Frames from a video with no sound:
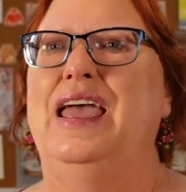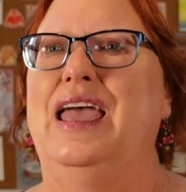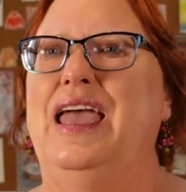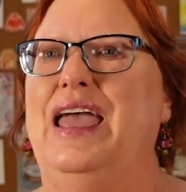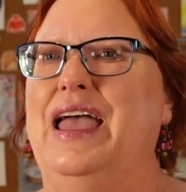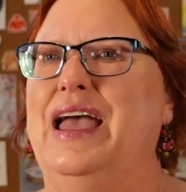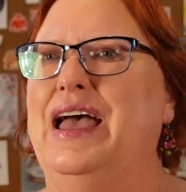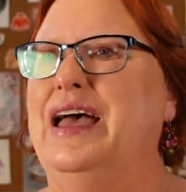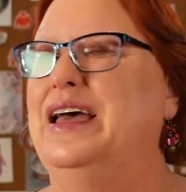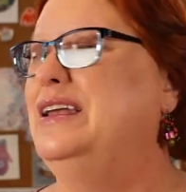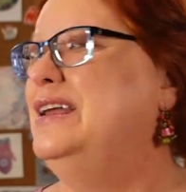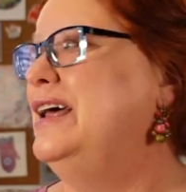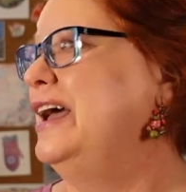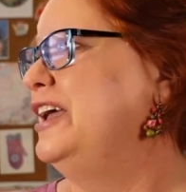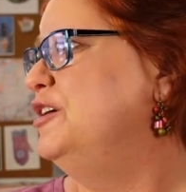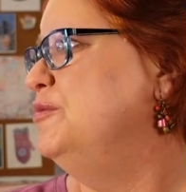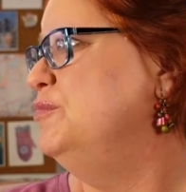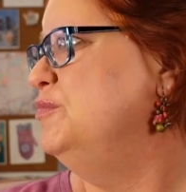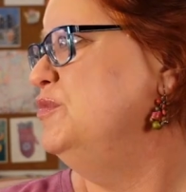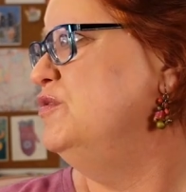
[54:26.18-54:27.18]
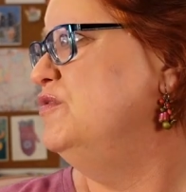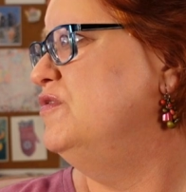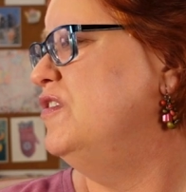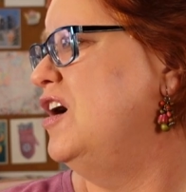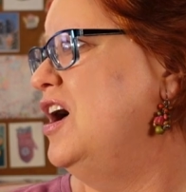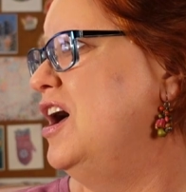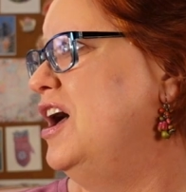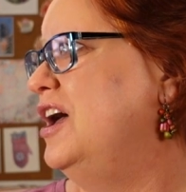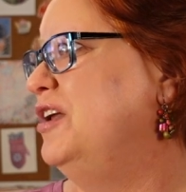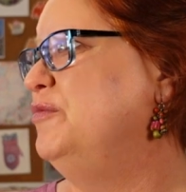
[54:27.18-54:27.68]
and I can move
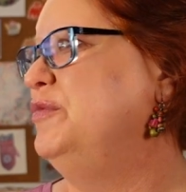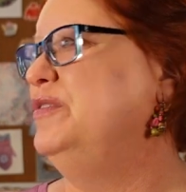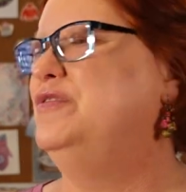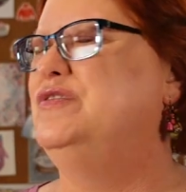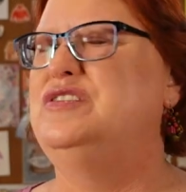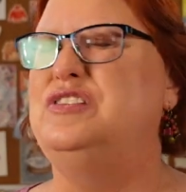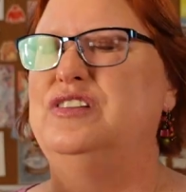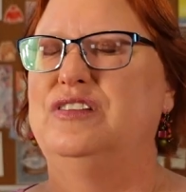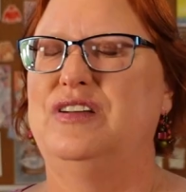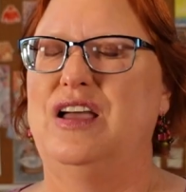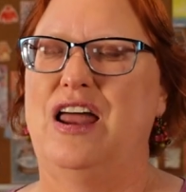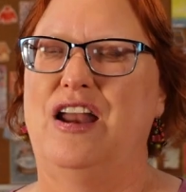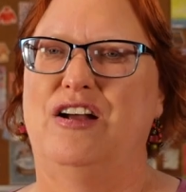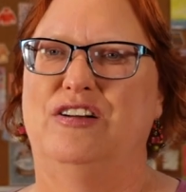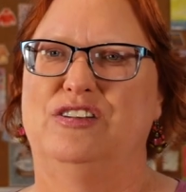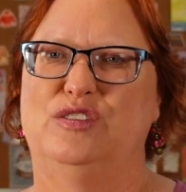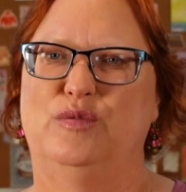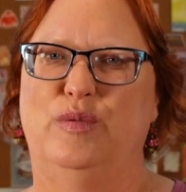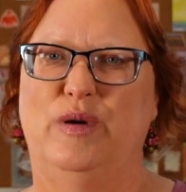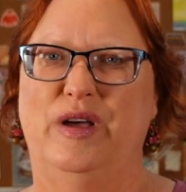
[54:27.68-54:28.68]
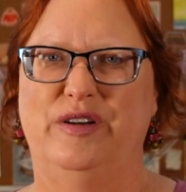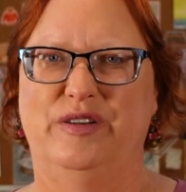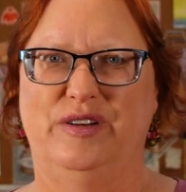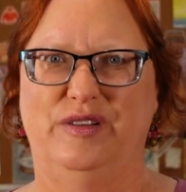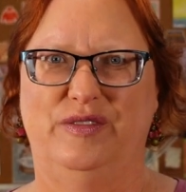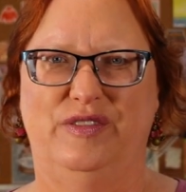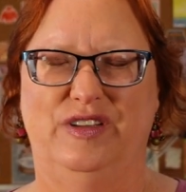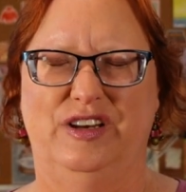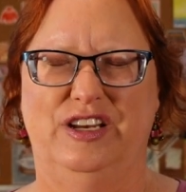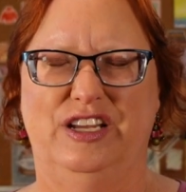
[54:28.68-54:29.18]
on. We've still got our sweater to
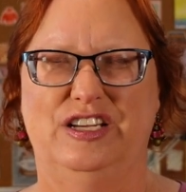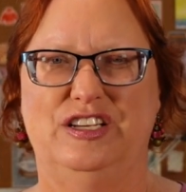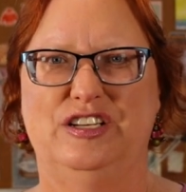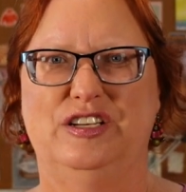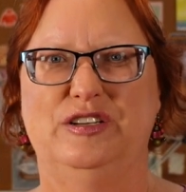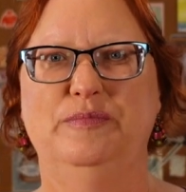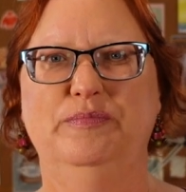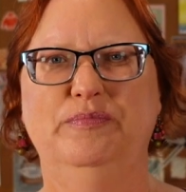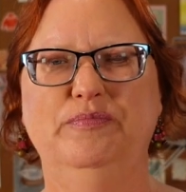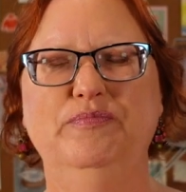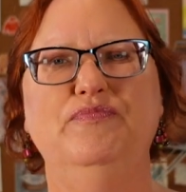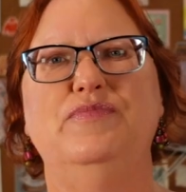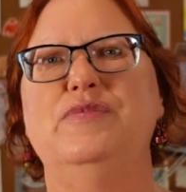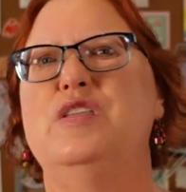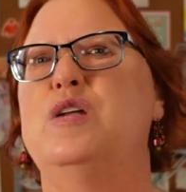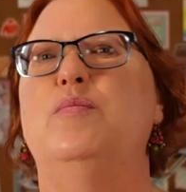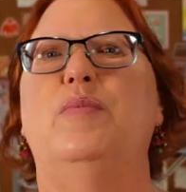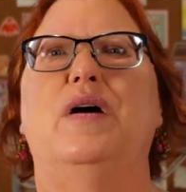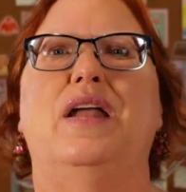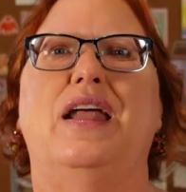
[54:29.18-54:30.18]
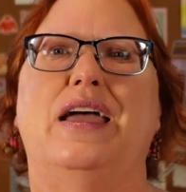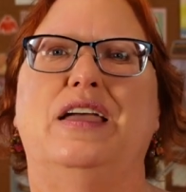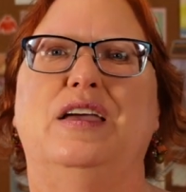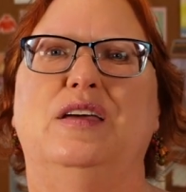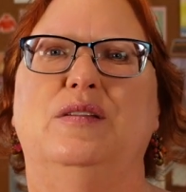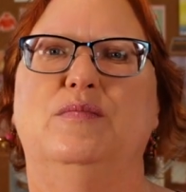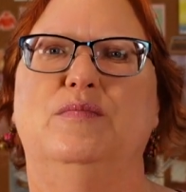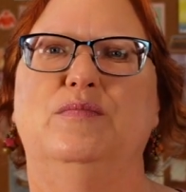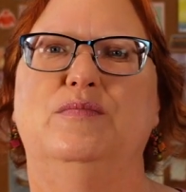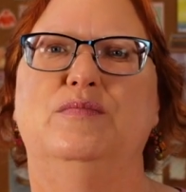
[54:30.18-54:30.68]
finish, but I
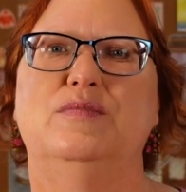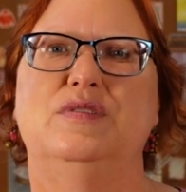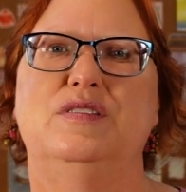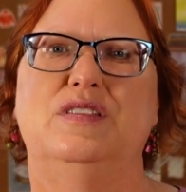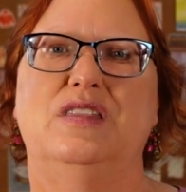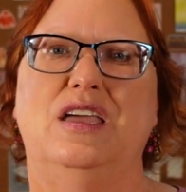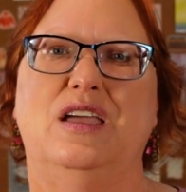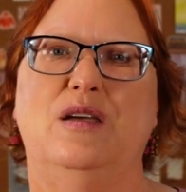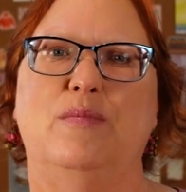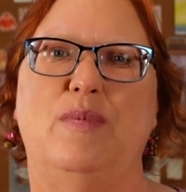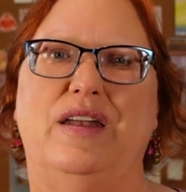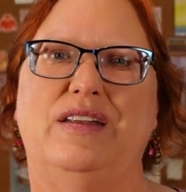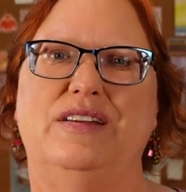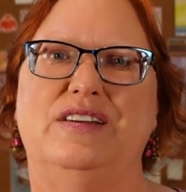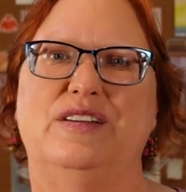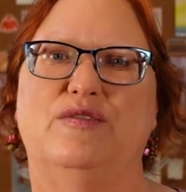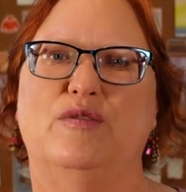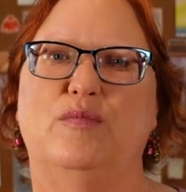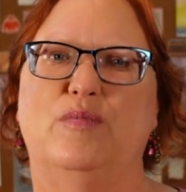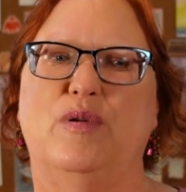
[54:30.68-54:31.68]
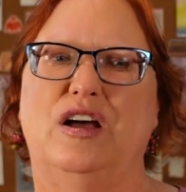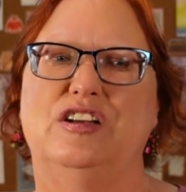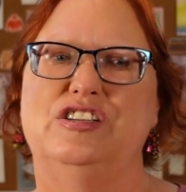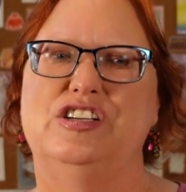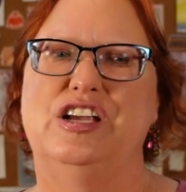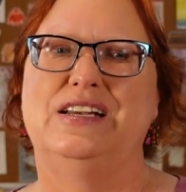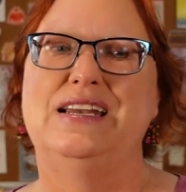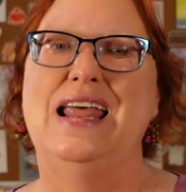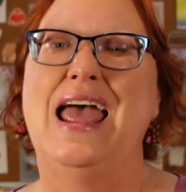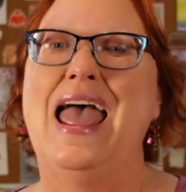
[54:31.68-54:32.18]
can think about a different
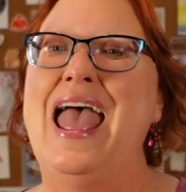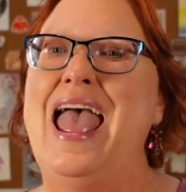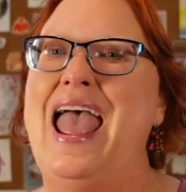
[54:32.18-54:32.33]
project.